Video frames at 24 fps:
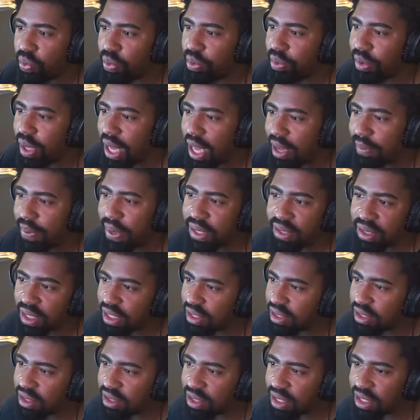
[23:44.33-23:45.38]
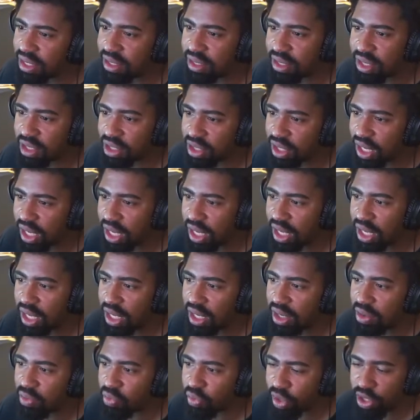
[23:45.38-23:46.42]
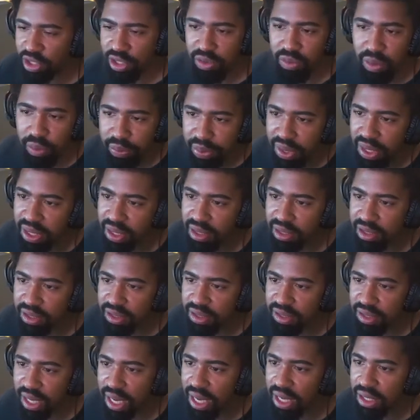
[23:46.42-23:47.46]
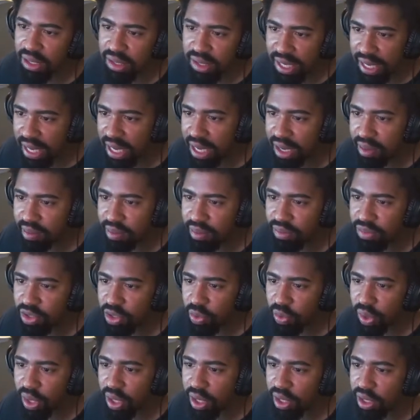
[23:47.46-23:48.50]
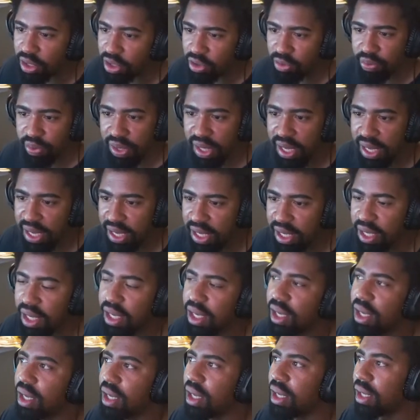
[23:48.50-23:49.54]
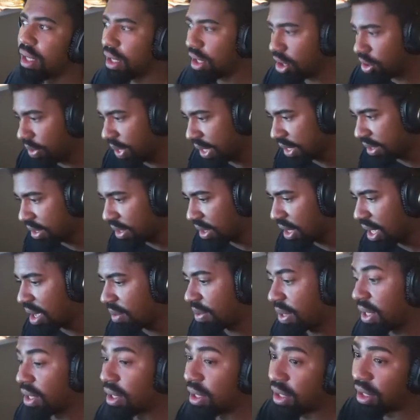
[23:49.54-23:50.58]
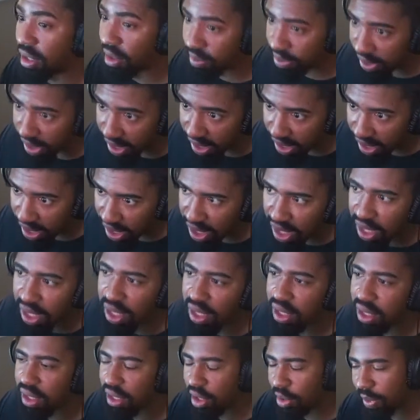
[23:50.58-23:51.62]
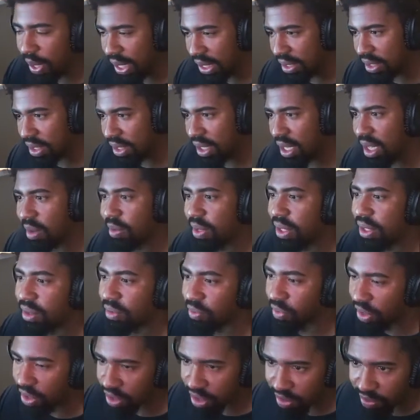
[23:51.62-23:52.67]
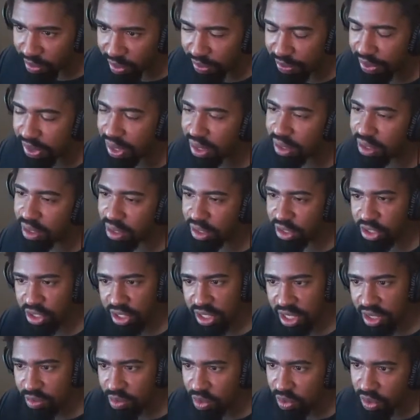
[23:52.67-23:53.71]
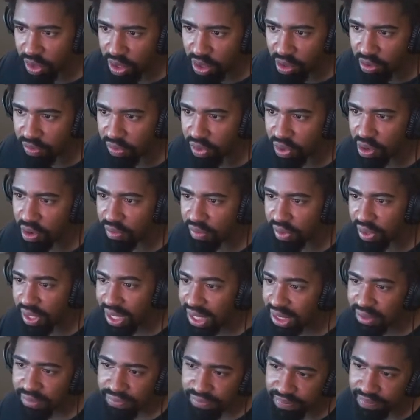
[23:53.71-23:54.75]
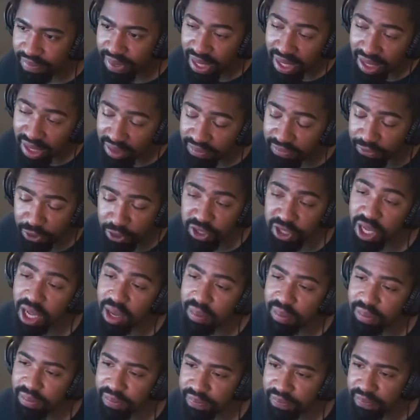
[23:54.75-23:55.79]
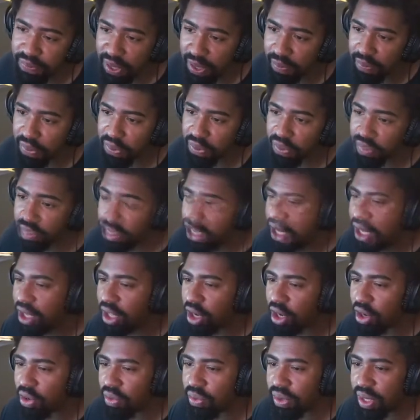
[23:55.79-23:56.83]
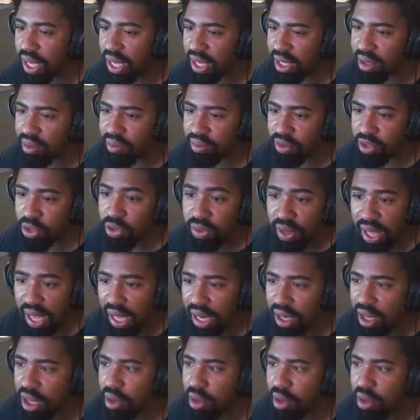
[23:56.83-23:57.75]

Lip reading: Apex Legends is such a rinse and repeat style game, to where you play, you go back to the lobby. You play, you go back to the lobby. Rinse and repeat. You just keep doing it over and over. And that's, for some people, they can do that.